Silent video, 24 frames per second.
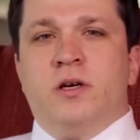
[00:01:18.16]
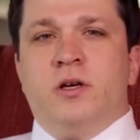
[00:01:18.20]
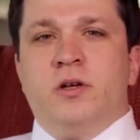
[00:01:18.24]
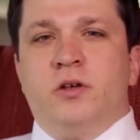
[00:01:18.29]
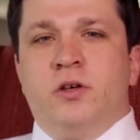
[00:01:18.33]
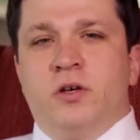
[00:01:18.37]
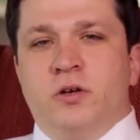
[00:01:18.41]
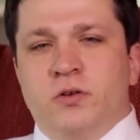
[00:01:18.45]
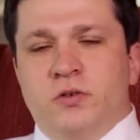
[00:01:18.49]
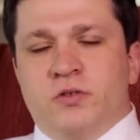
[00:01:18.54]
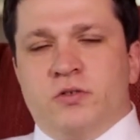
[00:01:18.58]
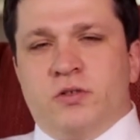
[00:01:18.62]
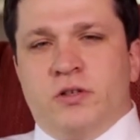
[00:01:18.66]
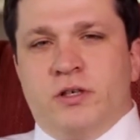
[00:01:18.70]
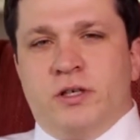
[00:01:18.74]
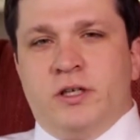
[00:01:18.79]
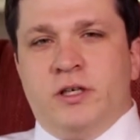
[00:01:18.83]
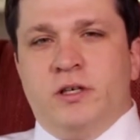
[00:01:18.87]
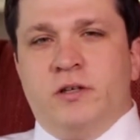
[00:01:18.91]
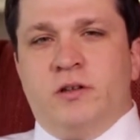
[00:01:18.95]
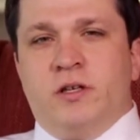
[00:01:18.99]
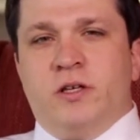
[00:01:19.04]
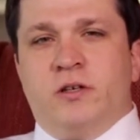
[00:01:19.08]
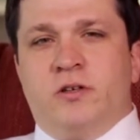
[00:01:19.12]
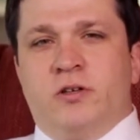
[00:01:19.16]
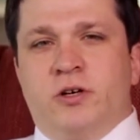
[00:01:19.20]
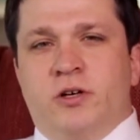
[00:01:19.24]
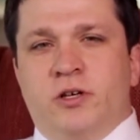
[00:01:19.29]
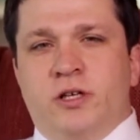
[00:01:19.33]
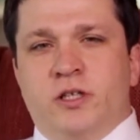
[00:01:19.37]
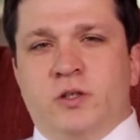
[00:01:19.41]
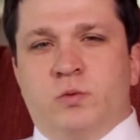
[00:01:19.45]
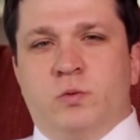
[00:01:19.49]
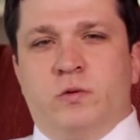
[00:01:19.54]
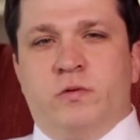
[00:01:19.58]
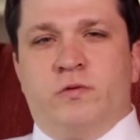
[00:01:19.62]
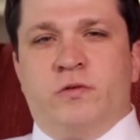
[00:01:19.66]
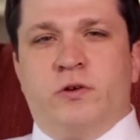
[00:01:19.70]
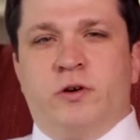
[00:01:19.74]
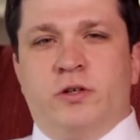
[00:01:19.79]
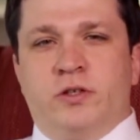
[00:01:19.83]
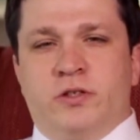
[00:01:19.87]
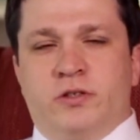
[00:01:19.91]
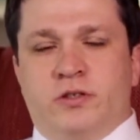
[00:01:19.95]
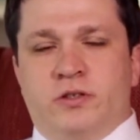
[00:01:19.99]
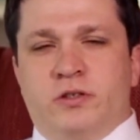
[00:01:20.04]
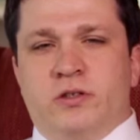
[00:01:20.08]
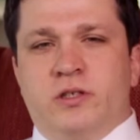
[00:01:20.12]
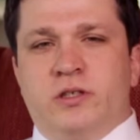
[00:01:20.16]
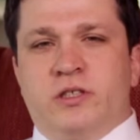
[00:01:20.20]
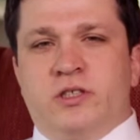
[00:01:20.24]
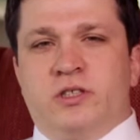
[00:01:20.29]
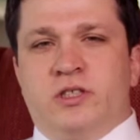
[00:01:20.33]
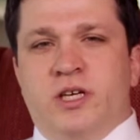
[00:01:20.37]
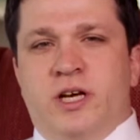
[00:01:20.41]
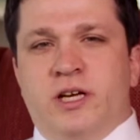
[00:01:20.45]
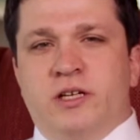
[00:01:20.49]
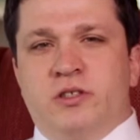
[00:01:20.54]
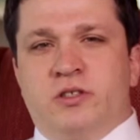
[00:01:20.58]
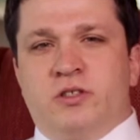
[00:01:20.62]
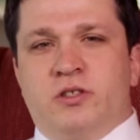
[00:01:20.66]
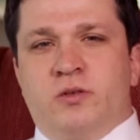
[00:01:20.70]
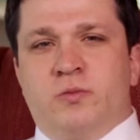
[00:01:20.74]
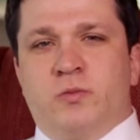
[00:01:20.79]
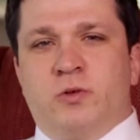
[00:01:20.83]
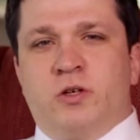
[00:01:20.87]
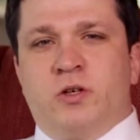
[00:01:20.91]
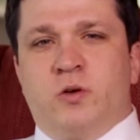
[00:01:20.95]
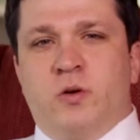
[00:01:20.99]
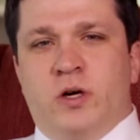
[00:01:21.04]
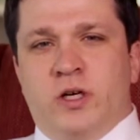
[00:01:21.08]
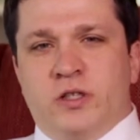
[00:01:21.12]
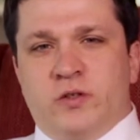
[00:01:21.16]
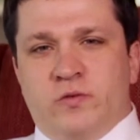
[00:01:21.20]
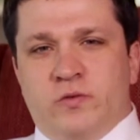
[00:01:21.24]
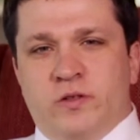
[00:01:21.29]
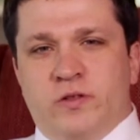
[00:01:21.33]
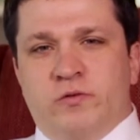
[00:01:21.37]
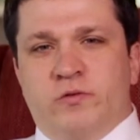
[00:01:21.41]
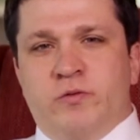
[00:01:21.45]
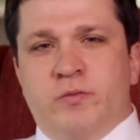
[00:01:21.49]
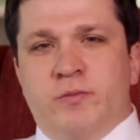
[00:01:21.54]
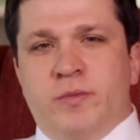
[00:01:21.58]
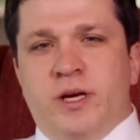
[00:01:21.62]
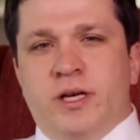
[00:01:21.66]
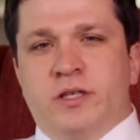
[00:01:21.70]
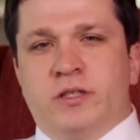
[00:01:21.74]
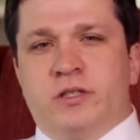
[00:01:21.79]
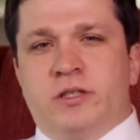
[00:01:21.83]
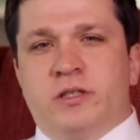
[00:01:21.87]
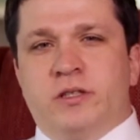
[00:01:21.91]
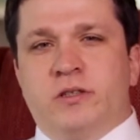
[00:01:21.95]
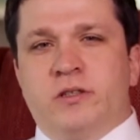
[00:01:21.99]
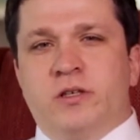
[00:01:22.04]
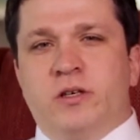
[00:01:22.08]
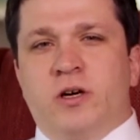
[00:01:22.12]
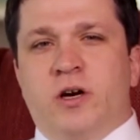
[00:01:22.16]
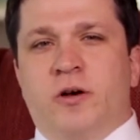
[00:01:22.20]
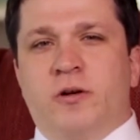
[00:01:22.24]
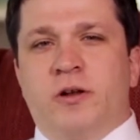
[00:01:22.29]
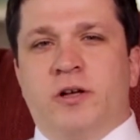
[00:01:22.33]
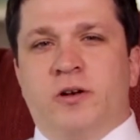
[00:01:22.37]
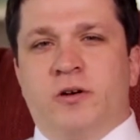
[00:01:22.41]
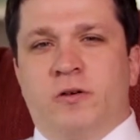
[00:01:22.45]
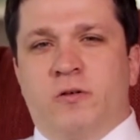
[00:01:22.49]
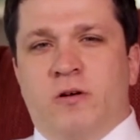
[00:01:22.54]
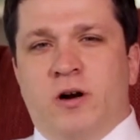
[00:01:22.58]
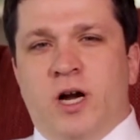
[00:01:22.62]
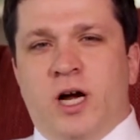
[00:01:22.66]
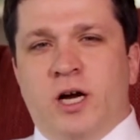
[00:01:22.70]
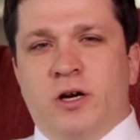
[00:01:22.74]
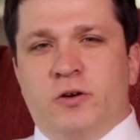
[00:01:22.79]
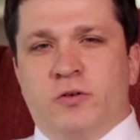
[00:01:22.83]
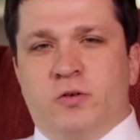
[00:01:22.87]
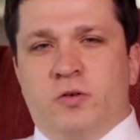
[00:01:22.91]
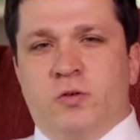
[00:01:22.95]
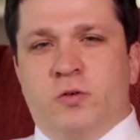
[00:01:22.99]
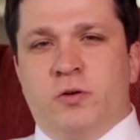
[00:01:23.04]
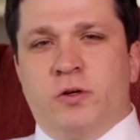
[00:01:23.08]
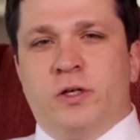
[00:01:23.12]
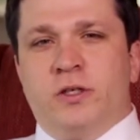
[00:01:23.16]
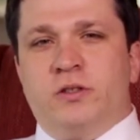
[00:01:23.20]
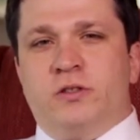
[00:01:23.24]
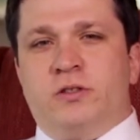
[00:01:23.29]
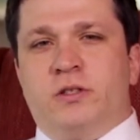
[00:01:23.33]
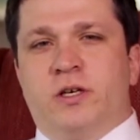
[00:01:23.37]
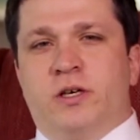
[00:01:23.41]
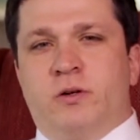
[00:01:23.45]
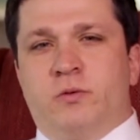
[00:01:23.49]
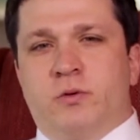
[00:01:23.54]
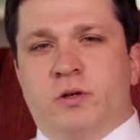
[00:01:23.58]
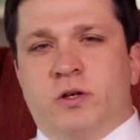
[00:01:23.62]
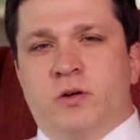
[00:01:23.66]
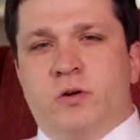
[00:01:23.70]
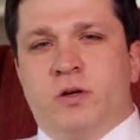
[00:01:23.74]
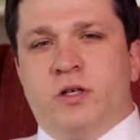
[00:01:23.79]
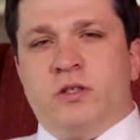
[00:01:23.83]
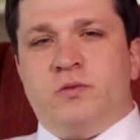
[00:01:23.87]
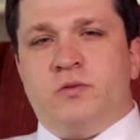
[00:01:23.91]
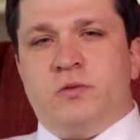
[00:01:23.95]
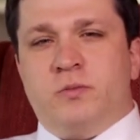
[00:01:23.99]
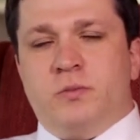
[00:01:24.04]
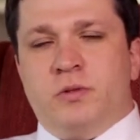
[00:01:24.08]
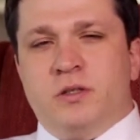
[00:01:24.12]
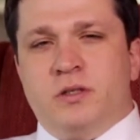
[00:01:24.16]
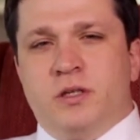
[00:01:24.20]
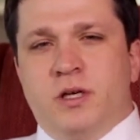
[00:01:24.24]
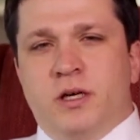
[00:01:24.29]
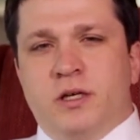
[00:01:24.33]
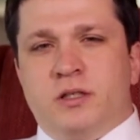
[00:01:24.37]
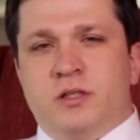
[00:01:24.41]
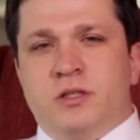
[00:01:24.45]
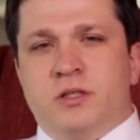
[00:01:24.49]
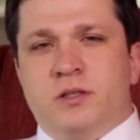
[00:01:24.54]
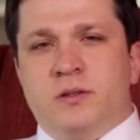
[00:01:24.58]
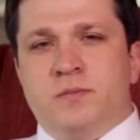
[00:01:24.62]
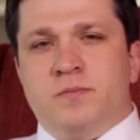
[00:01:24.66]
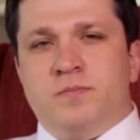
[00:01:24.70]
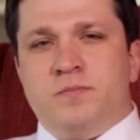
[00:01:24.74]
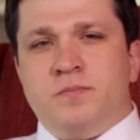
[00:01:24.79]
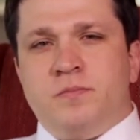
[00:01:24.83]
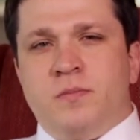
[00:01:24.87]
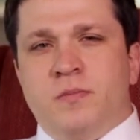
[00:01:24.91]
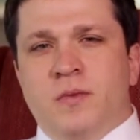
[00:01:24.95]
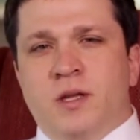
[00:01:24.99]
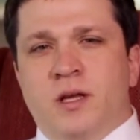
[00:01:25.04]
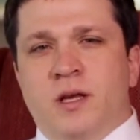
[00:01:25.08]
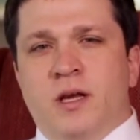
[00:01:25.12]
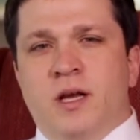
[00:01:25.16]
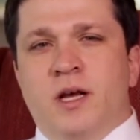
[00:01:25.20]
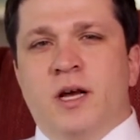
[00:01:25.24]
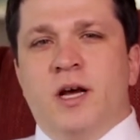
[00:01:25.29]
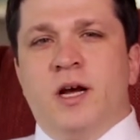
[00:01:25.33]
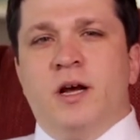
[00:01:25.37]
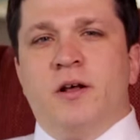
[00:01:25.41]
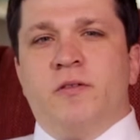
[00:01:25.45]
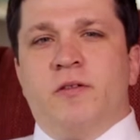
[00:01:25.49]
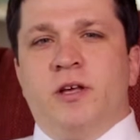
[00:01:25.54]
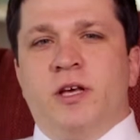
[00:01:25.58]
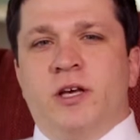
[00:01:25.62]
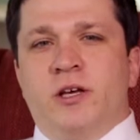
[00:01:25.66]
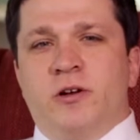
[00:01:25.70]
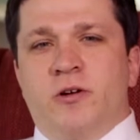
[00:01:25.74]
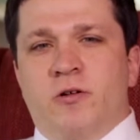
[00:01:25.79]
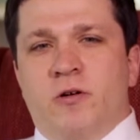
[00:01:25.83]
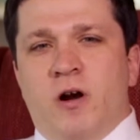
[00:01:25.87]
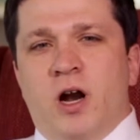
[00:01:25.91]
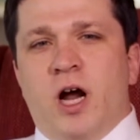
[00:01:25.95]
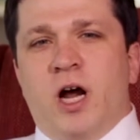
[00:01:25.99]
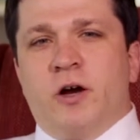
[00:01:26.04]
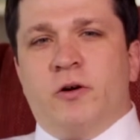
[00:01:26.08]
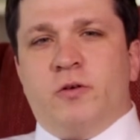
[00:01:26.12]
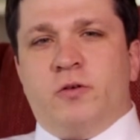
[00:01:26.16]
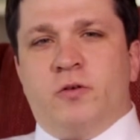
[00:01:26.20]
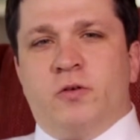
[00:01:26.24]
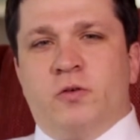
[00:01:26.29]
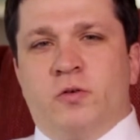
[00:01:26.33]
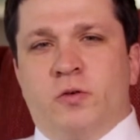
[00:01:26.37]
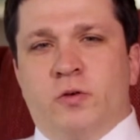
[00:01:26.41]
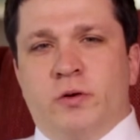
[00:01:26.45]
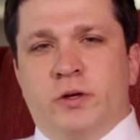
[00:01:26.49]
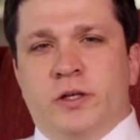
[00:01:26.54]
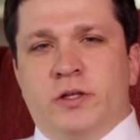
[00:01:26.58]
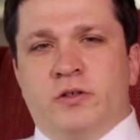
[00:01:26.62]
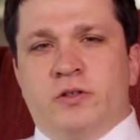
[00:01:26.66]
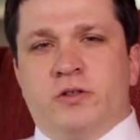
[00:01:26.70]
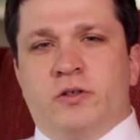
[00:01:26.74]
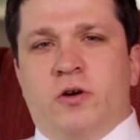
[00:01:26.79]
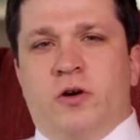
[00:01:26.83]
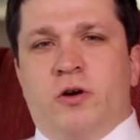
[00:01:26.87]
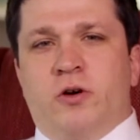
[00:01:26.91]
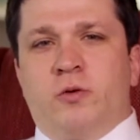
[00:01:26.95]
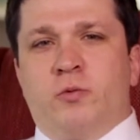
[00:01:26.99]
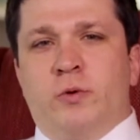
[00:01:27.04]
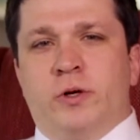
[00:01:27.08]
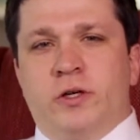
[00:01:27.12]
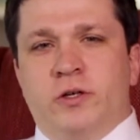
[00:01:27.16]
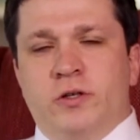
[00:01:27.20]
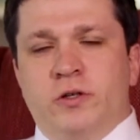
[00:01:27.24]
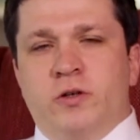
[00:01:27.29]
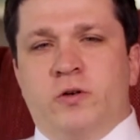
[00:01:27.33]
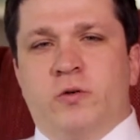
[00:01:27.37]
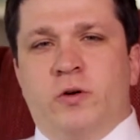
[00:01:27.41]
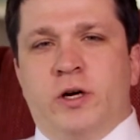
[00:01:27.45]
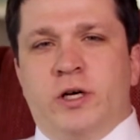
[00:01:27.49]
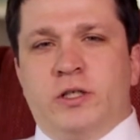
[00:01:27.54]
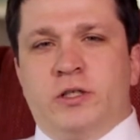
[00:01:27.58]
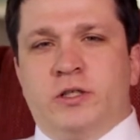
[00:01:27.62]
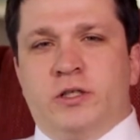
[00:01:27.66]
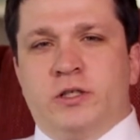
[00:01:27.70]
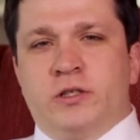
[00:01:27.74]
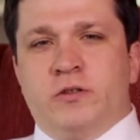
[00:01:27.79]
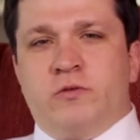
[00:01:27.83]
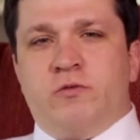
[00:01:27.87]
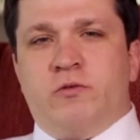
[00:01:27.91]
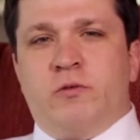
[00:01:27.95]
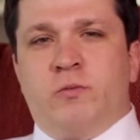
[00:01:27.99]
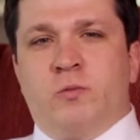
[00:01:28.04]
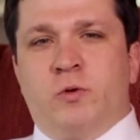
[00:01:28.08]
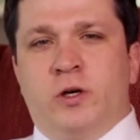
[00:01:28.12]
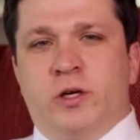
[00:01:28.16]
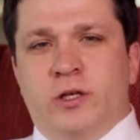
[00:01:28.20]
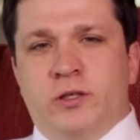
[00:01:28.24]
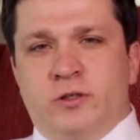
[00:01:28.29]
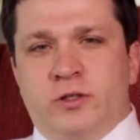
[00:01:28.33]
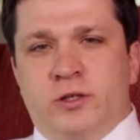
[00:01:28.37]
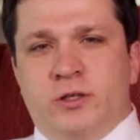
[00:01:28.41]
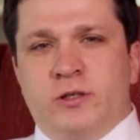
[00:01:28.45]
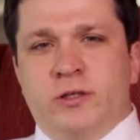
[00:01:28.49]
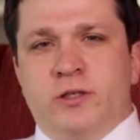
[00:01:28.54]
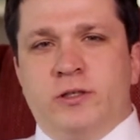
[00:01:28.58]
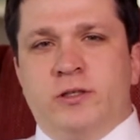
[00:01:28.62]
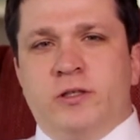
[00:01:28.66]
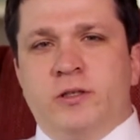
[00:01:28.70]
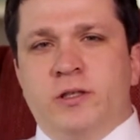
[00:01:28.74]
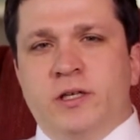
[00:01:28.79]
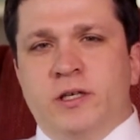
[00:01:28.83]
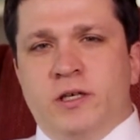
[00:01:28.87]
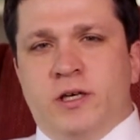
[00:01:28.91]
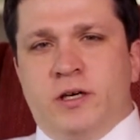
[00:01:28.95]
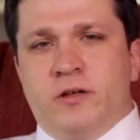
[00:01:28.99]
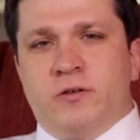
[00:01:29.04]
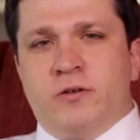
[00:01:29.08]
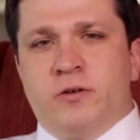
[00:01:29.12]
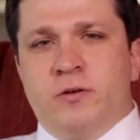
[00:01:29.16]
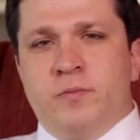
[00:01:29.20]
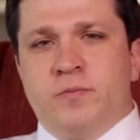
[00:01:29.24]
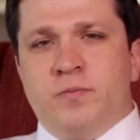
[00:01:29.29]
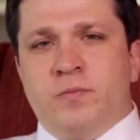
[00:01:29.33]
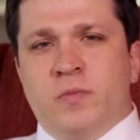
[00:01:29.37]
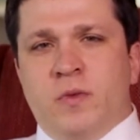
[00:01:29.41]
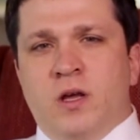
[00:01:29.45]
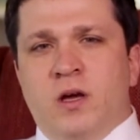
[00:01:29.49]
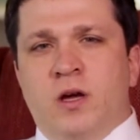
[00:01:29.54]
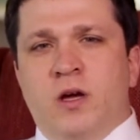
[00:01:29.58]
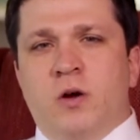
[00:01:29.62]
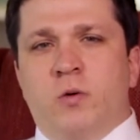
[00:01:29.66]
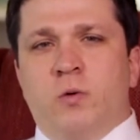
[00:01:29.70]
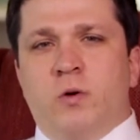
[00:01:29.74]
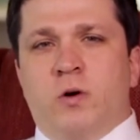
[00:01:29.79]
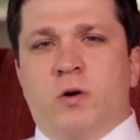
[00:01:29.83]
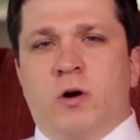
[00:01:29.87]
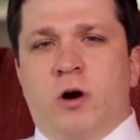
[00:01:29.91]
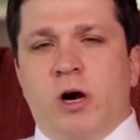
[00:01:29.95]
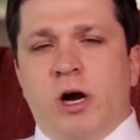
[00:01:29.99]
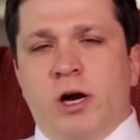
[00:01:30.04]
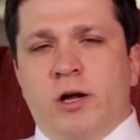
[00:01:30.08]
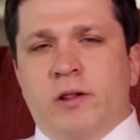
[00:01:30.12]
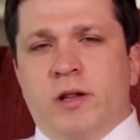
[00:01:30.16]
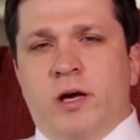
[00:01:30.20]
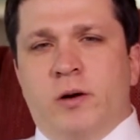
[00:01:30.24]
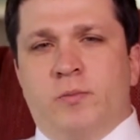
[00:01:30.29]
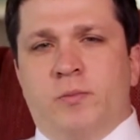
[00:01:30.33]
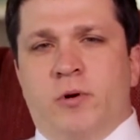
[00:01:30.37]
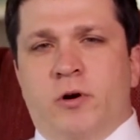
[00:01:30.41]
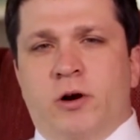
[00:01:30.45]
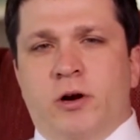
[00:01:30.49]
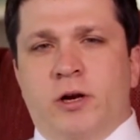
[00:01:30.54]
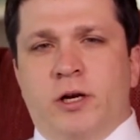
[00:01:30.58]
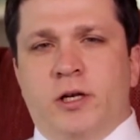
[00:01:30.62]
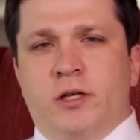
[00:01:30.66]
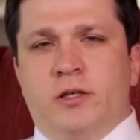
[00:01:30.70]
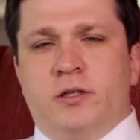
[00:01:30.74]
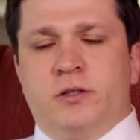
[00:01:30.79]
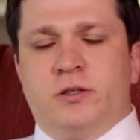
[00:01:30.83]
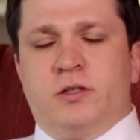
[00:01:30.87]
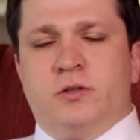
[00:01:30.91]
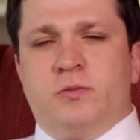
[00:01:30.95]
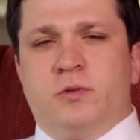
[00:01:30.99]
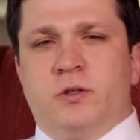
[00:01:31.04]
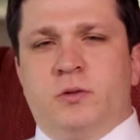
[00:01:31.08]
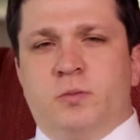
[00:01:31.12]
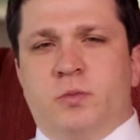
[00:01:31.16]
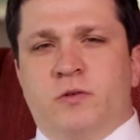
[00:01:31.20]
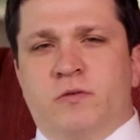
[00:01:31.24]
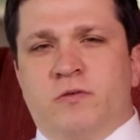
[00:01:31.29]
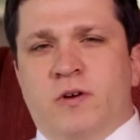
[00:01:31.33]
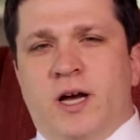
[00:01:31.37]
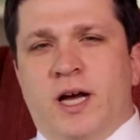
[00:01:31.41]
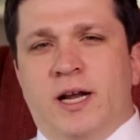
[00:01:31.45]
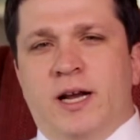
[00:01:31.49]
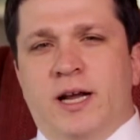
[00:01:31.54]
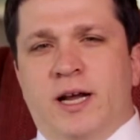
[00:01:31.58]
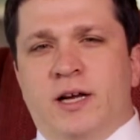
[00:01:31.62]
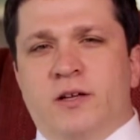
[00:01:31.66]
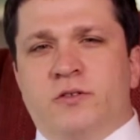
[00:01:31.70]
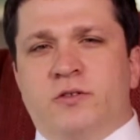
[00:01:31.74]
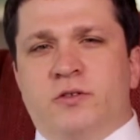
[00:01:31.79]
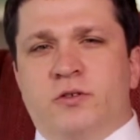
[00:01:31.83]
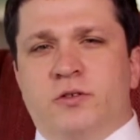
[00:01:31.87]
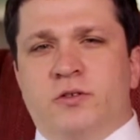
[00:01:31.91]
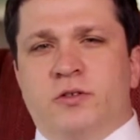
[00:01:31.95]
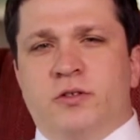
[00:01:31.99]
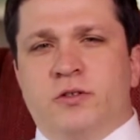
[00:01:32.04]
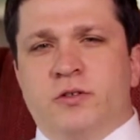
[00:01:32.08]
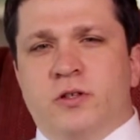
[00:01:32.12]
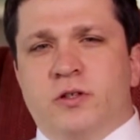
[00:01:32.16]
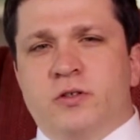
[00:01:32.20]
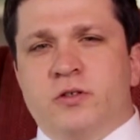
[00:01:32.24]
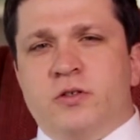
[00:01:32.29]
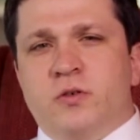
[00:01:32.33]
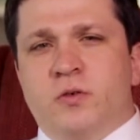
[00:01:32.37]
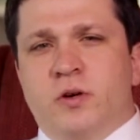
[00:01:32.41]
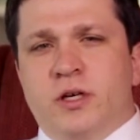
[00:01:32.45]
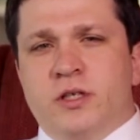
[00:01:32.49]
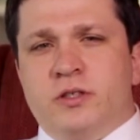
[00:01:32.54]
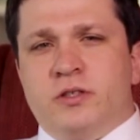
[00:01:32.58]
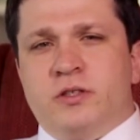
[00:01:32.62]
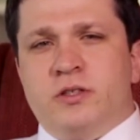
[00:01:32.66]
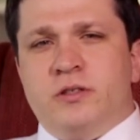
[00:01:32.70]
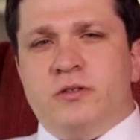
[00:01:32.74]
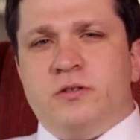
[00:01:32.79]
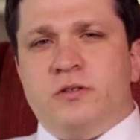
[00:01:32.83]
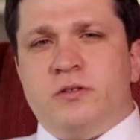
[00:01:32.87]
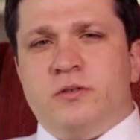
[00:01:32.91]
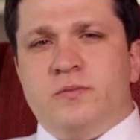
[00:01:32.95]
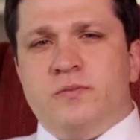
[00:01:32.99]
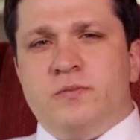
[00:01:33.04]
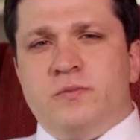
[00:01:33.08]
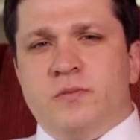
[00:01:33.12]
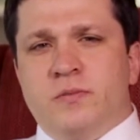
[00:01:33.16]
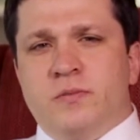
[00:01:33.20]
Usually, the attorneys will first exchange some requests for information, called interrogatories and requests for production. The interrogatories are written questions from one attorney to the other, requiring that party to provide answers to those questions.